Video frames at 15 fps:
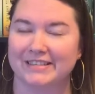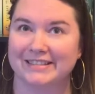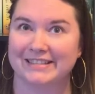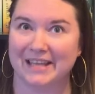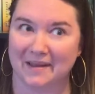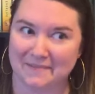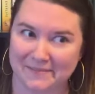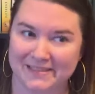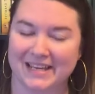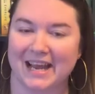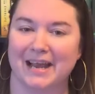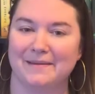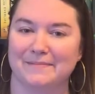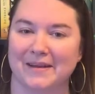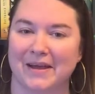some
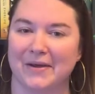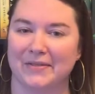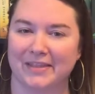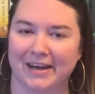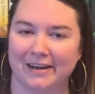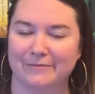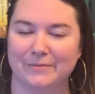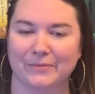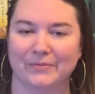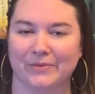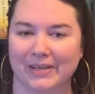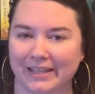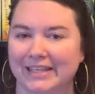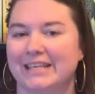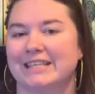time now that I've been
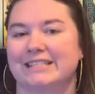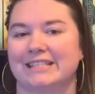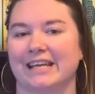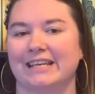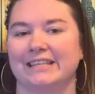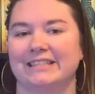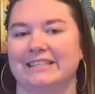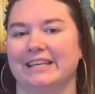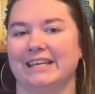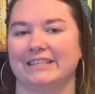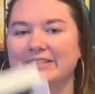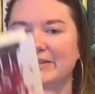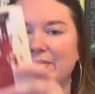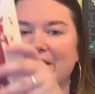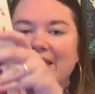really excited to
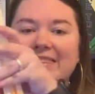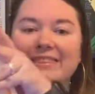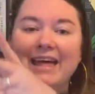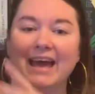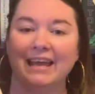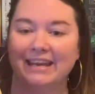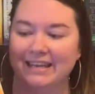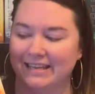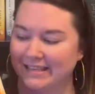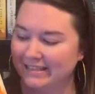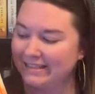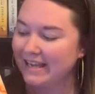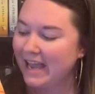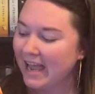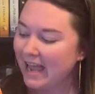get to, and that
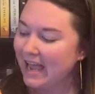is